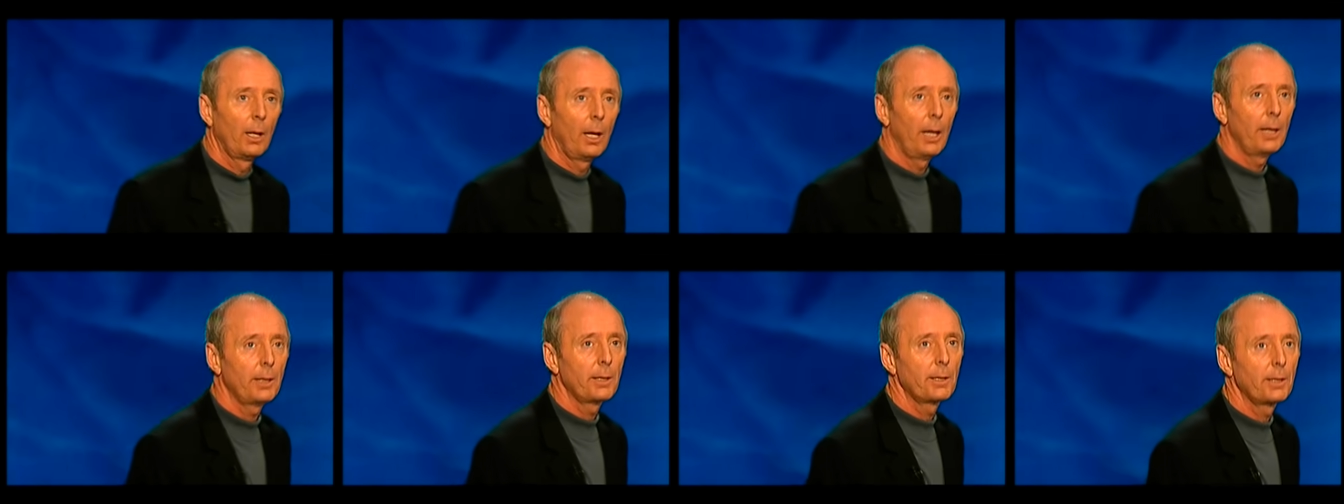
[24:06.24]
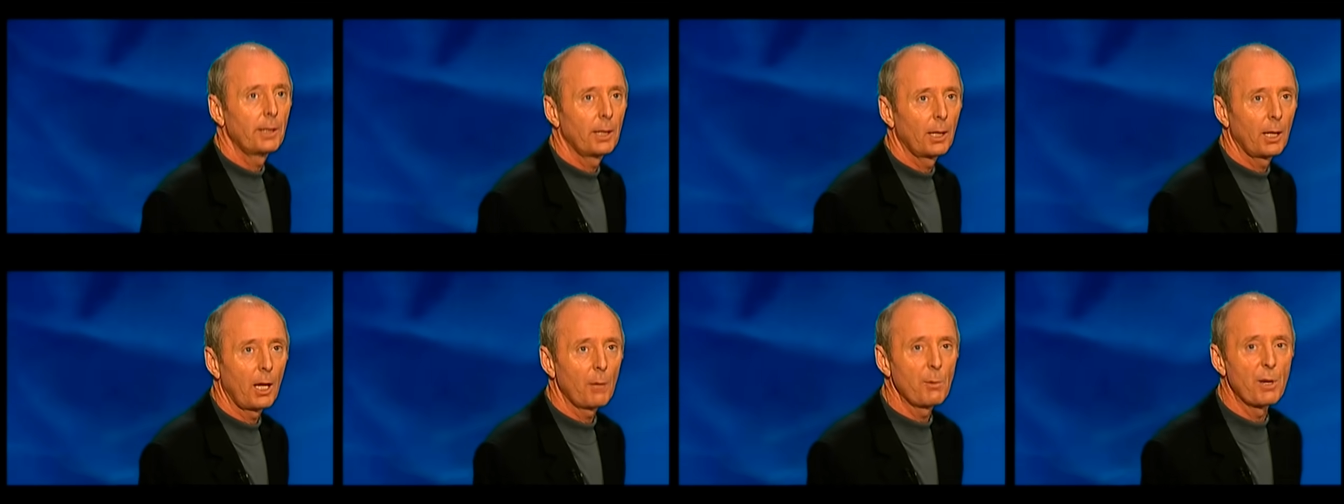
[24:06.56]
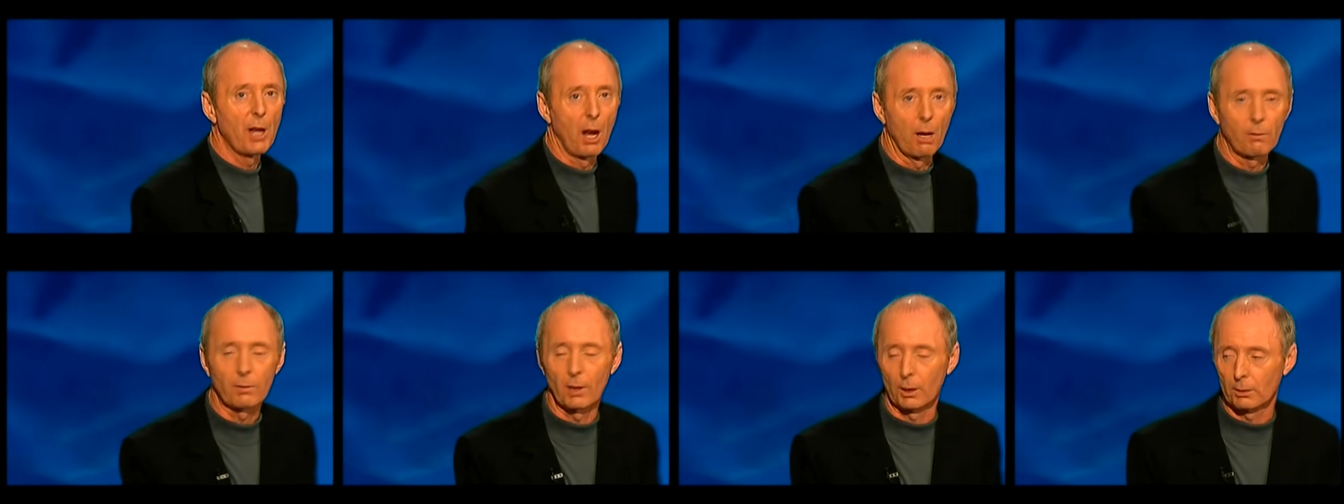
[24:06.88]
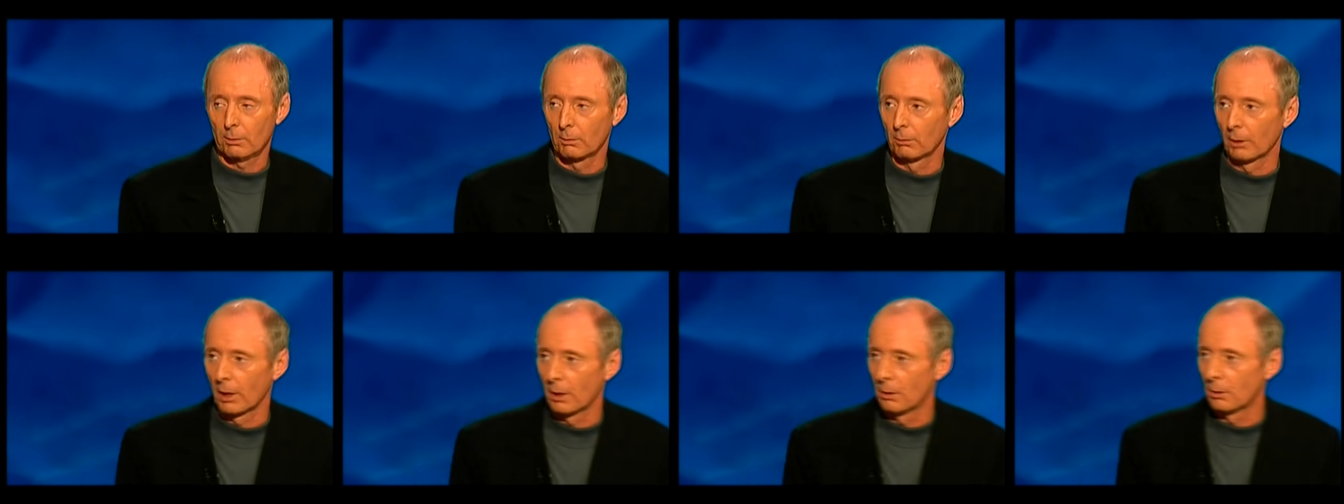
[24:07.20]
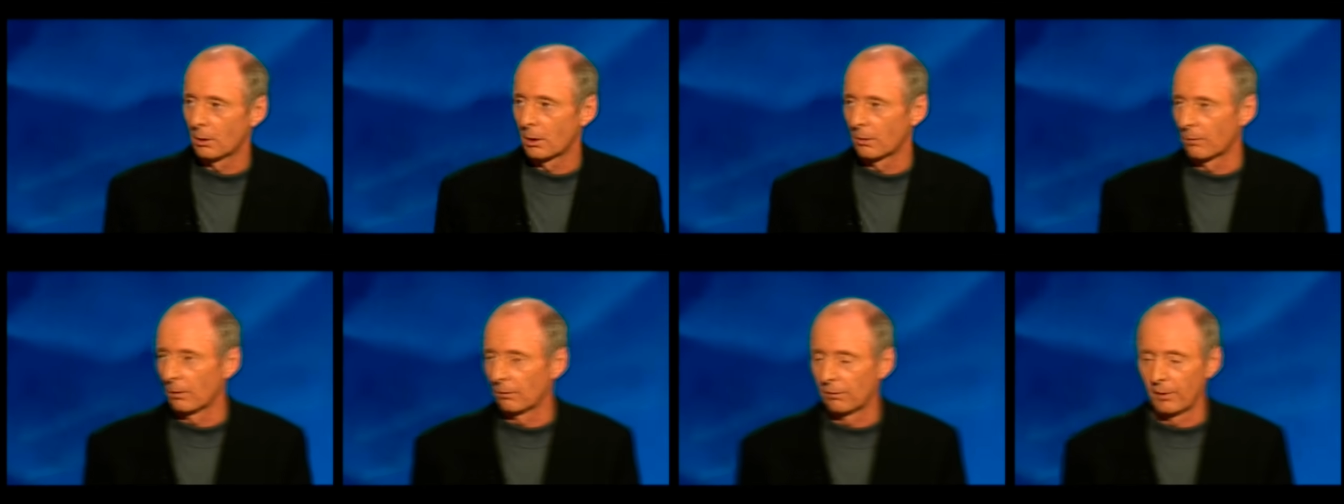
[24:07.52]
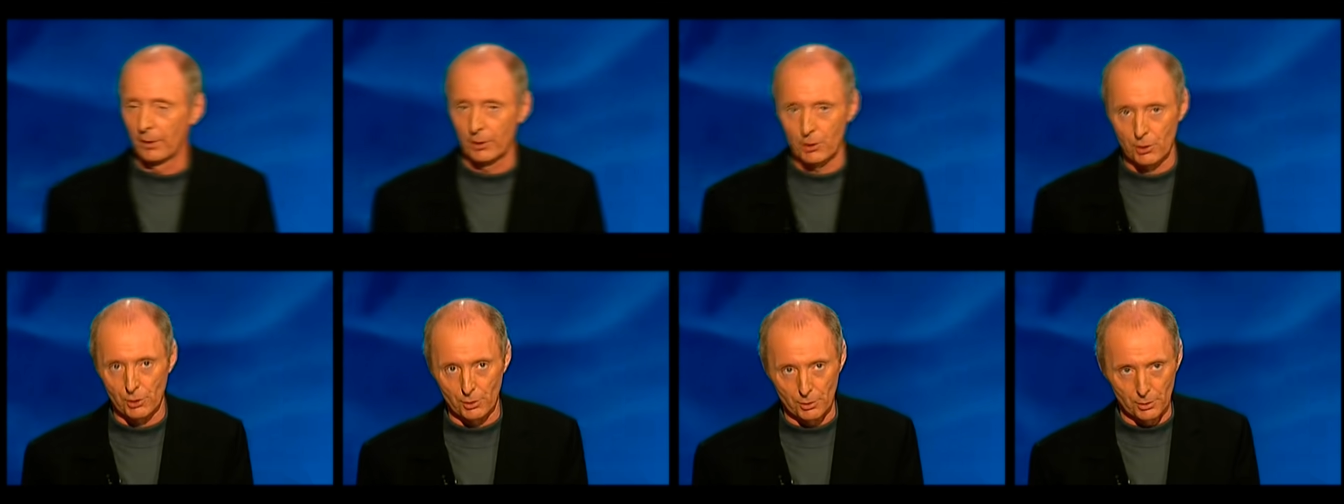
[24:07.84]
And, I've got loads of
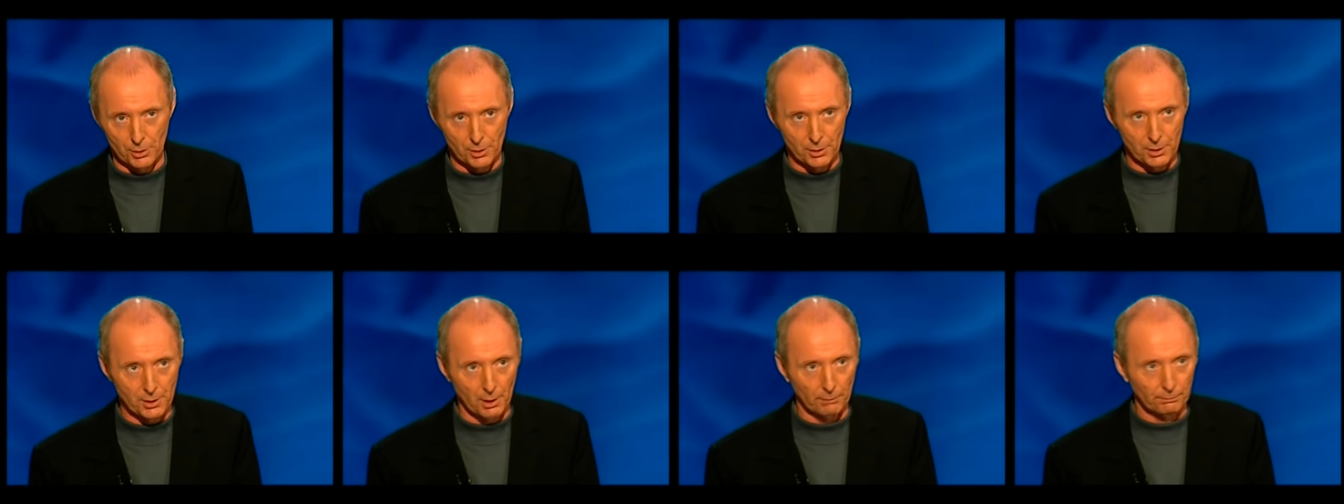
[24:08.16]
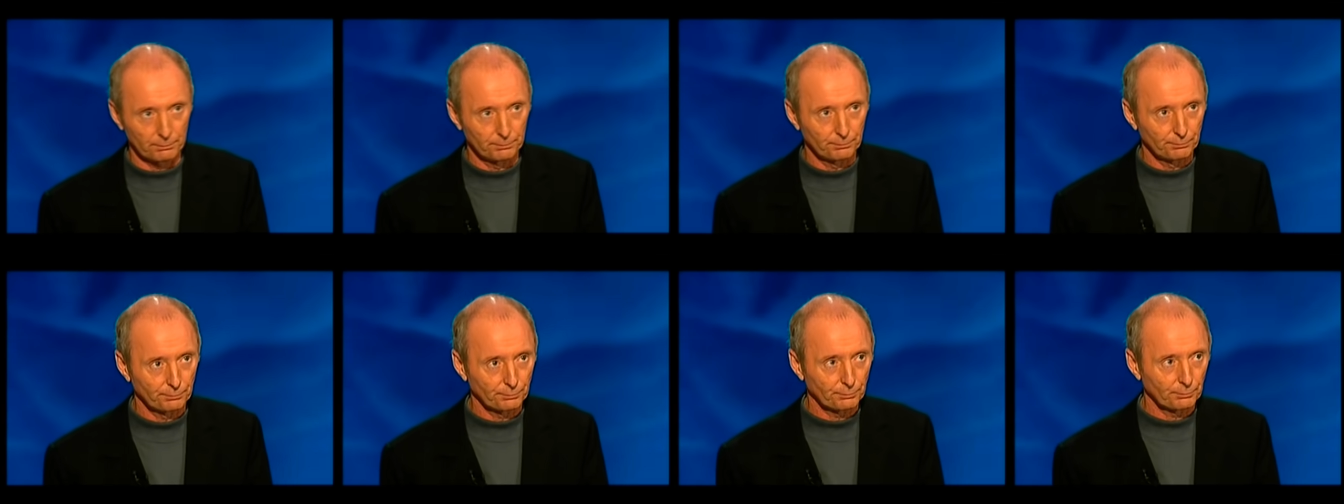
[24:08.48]
afflictions and stuff.